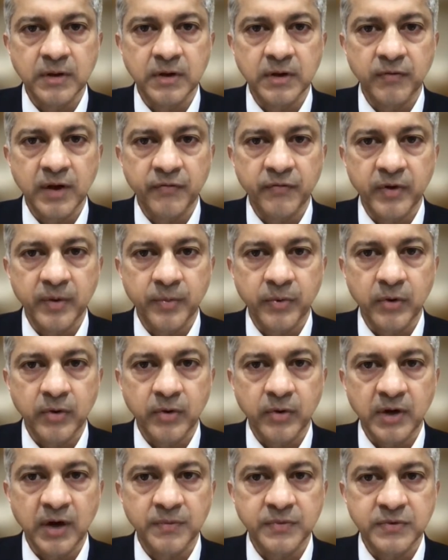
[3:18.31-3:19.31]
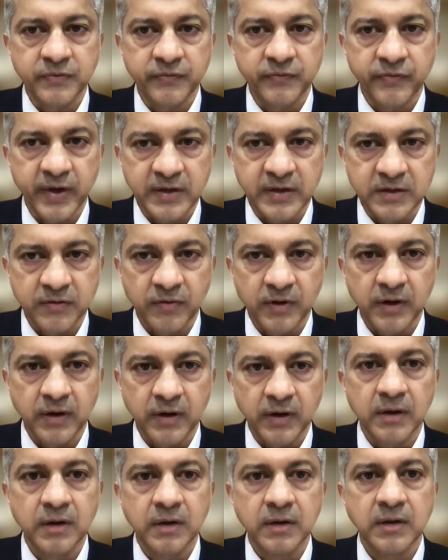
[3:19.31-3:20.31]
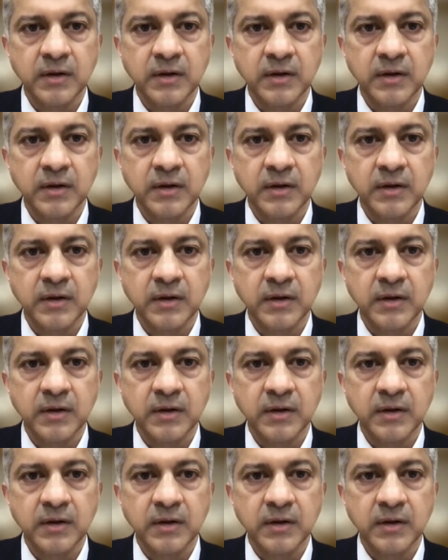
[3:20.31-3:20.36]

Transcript: the welfare programs effectively.